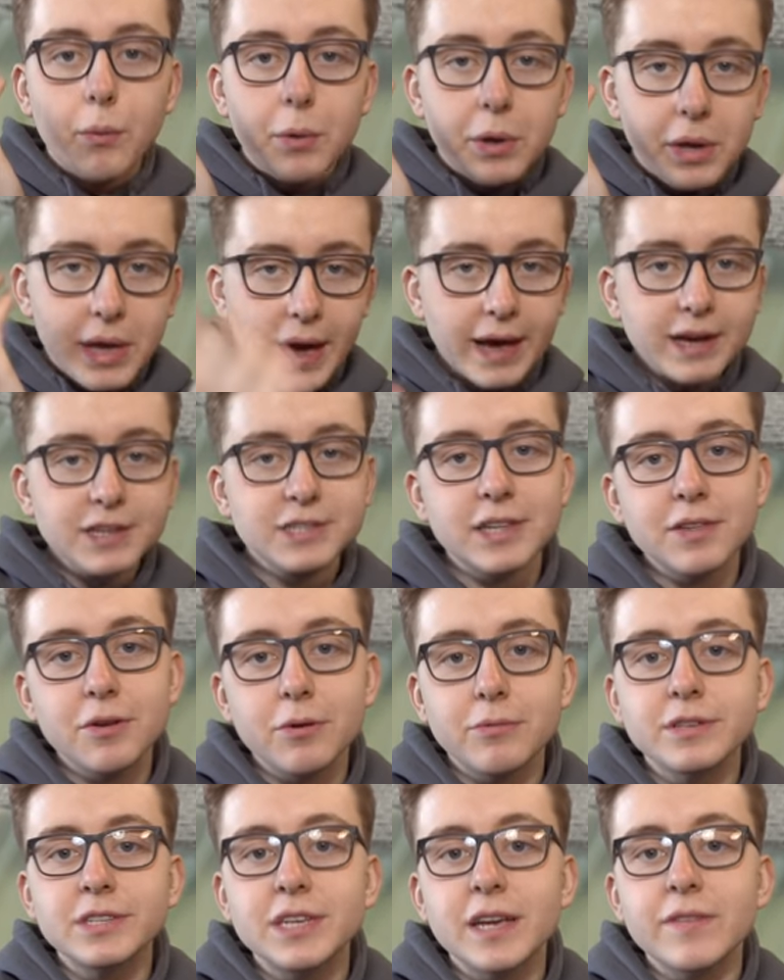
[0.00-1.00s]
he accidentally
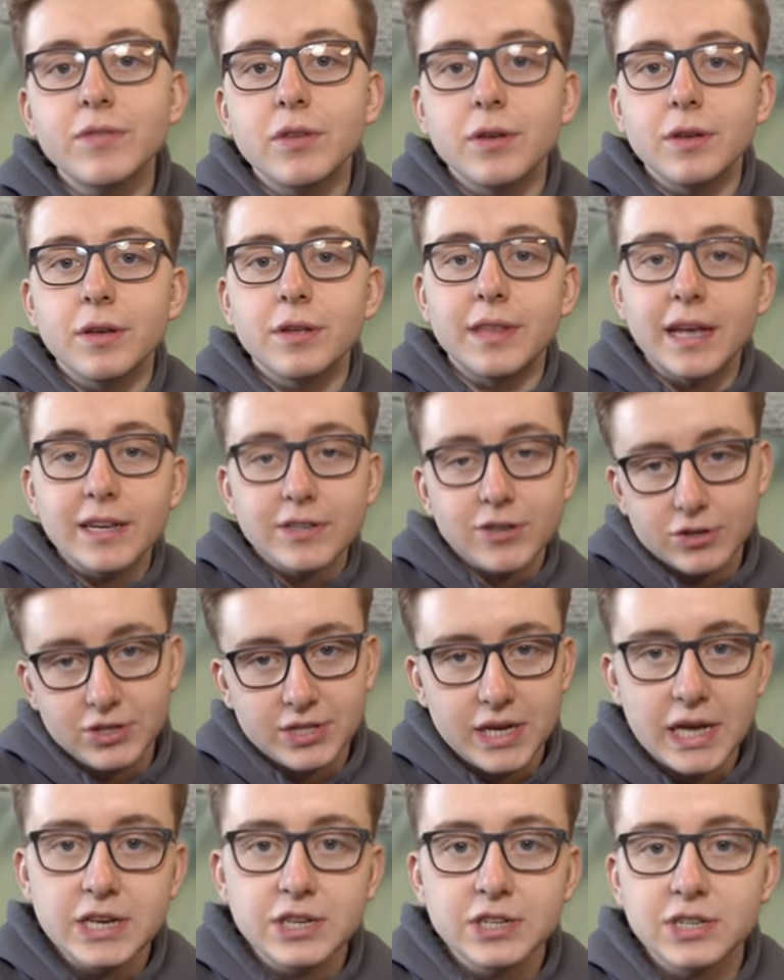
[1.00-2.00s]
received the Desert
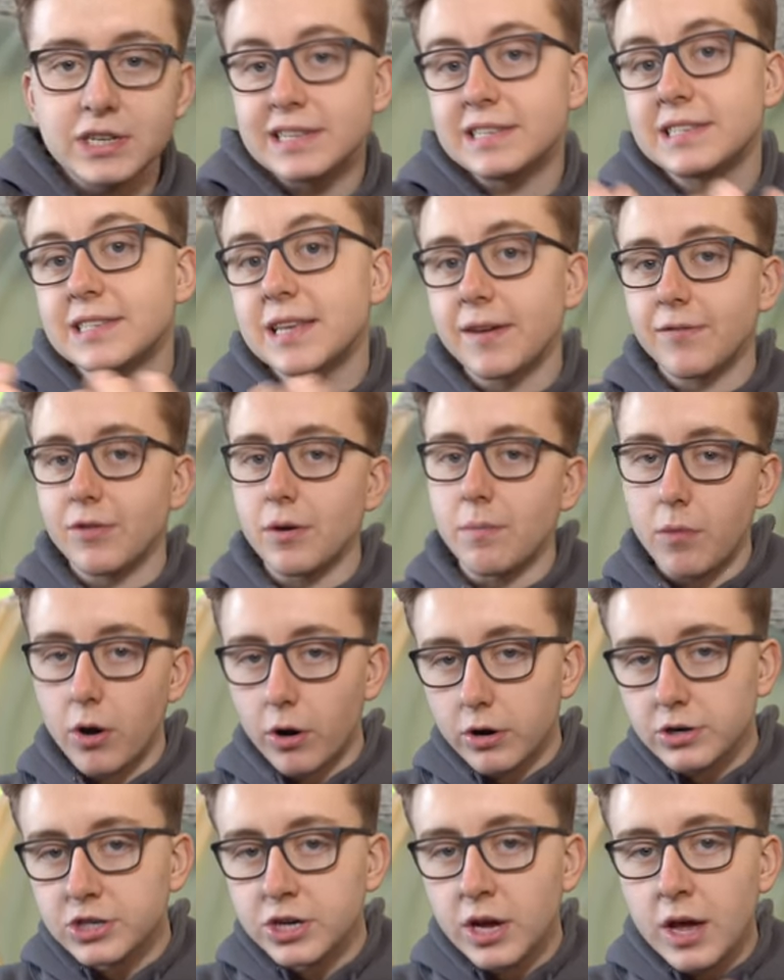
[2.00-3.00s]
Sages instead of the
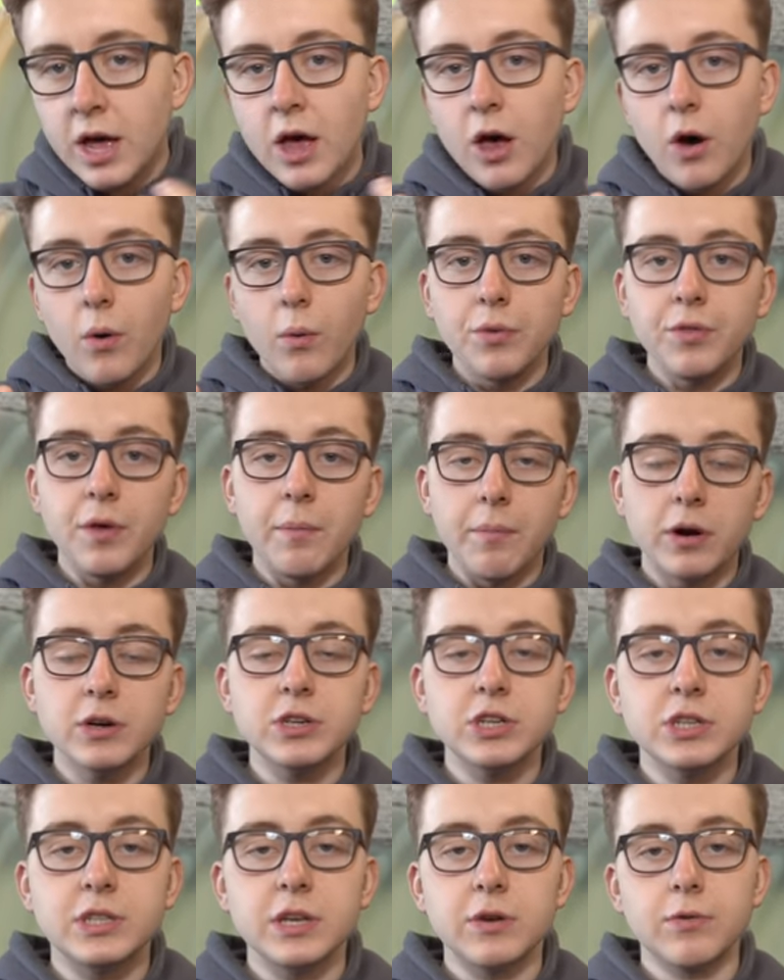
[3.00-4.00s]
Marsh when the
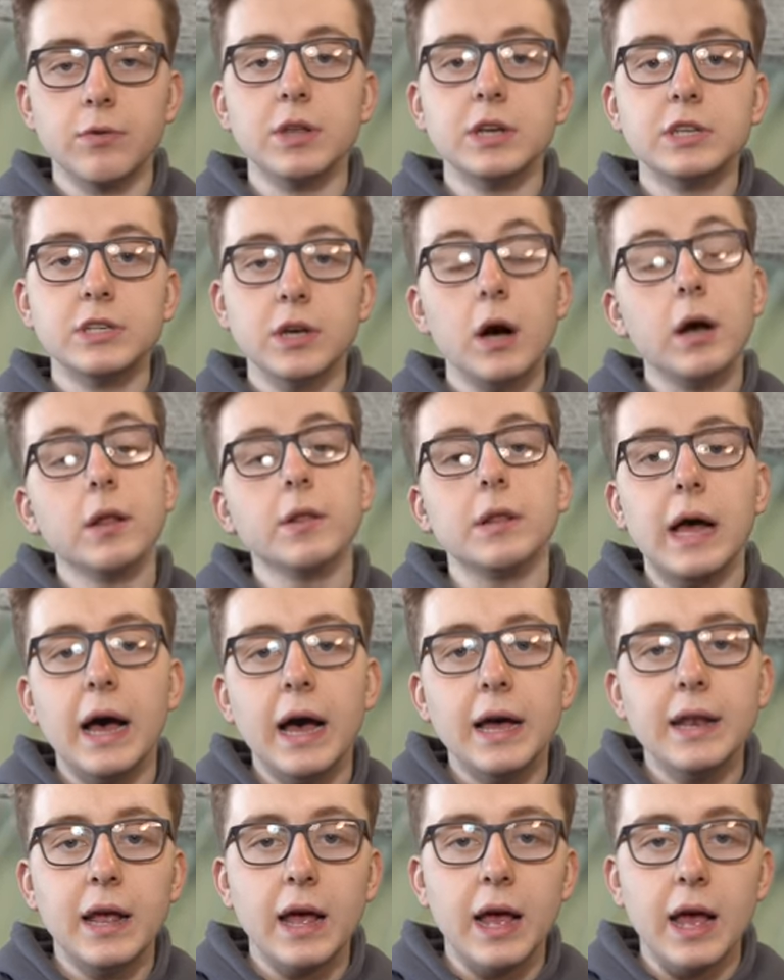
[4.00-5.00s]
Marshes did release
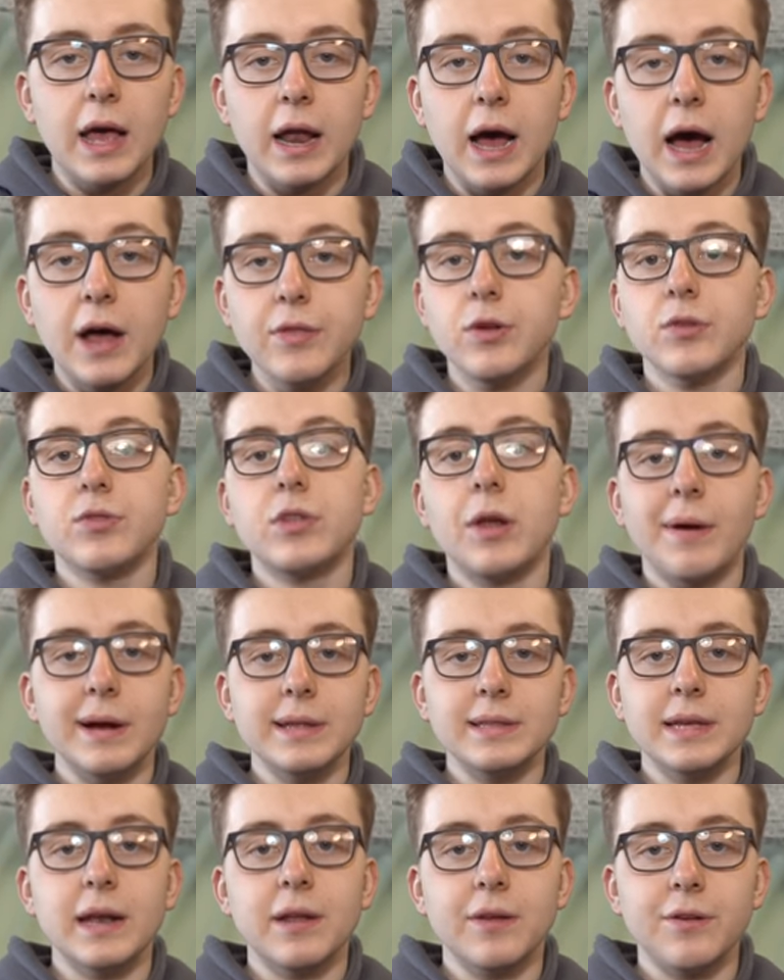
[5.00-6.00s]
online, and I thought they were
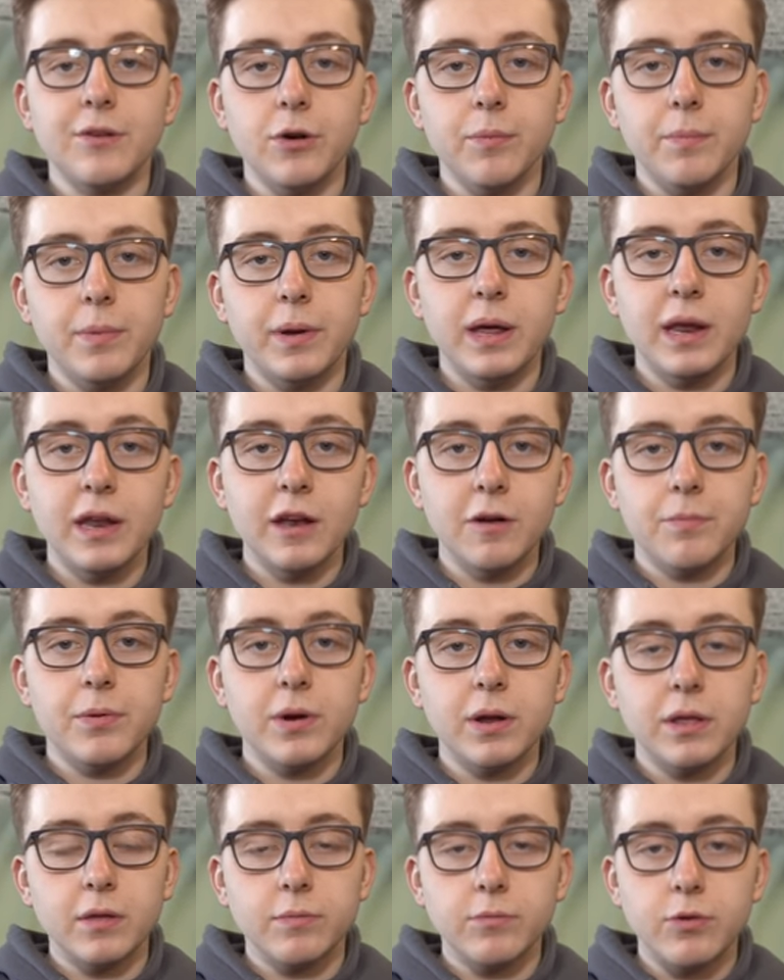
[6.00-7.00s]
identical, but he ended up
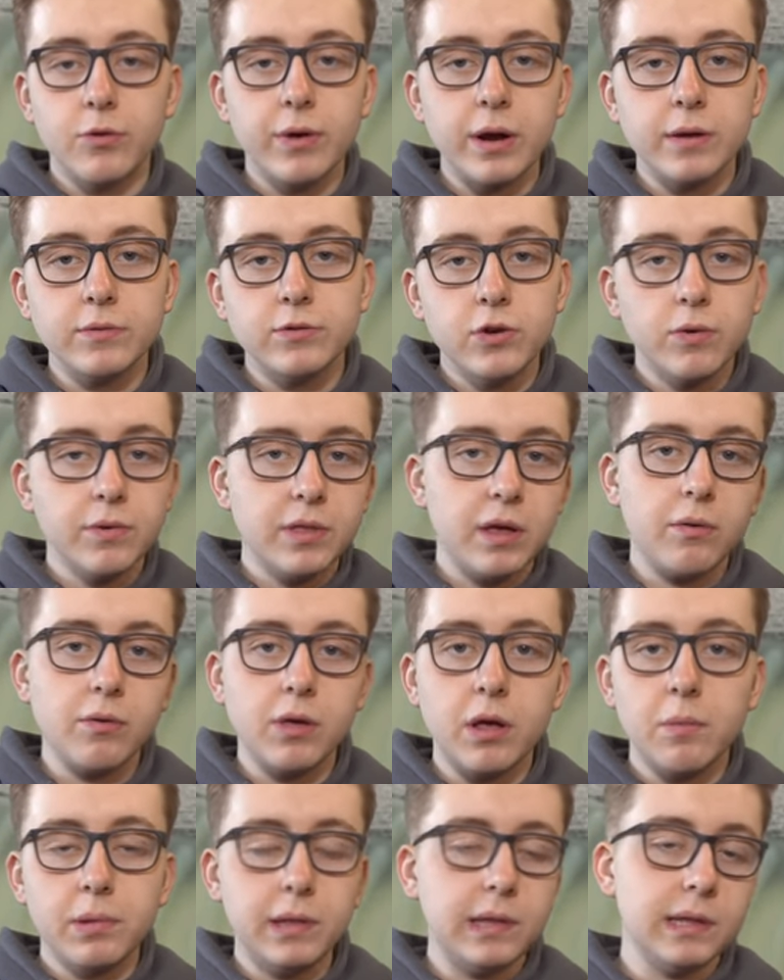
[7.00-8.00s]
bringing them to round two, and they were
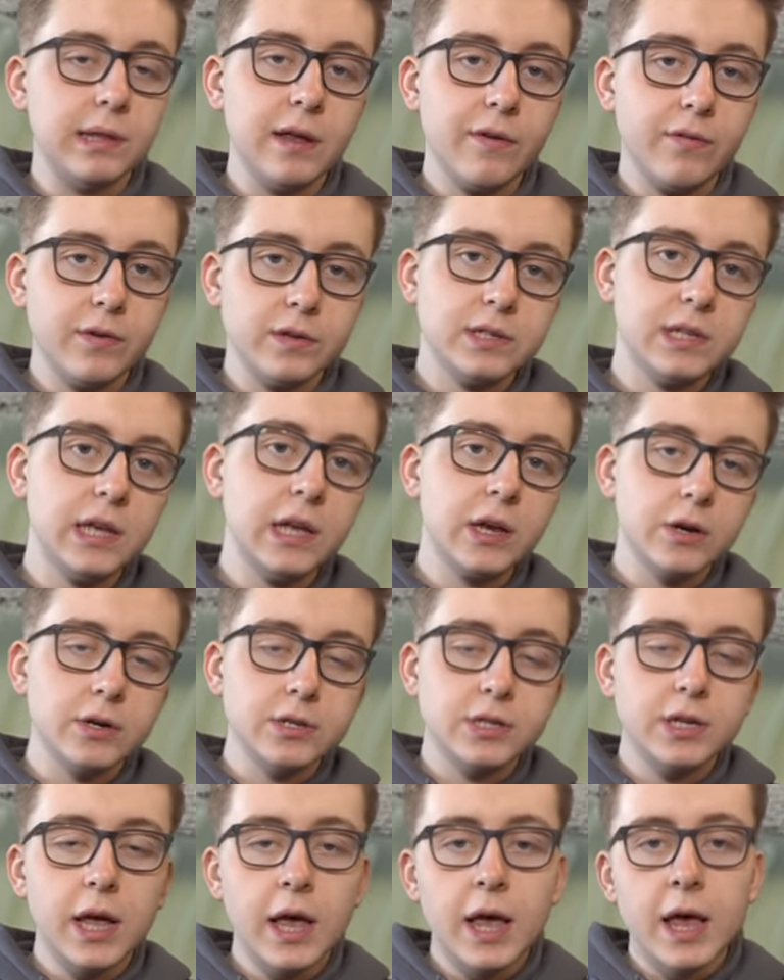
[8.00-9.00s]
completely different
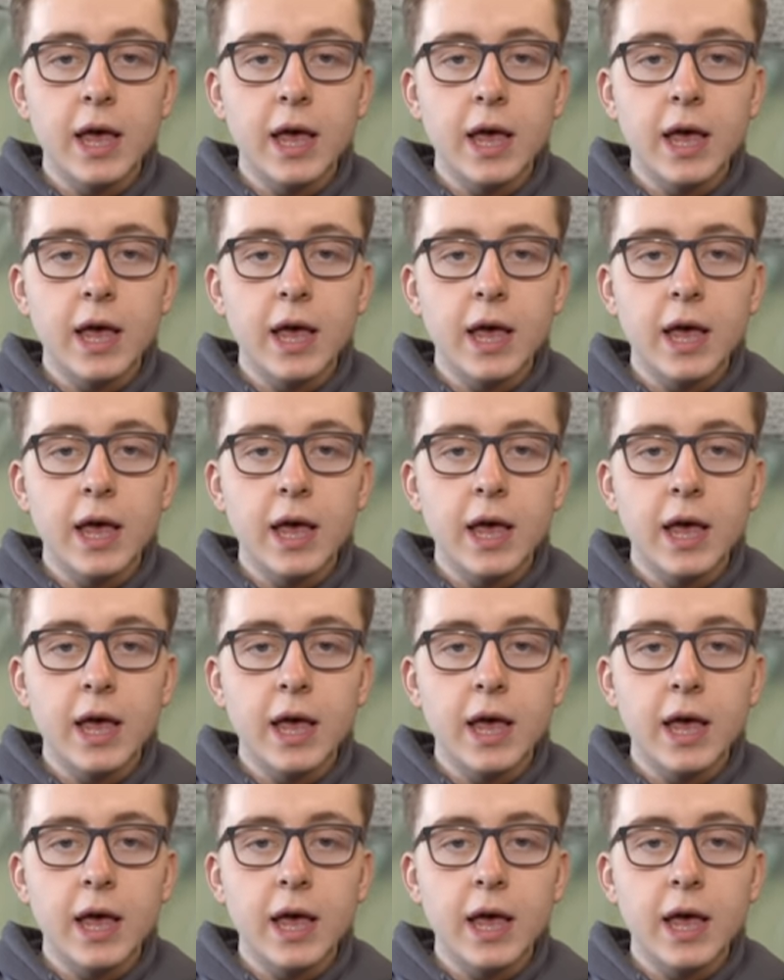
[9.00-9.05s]
sneakers.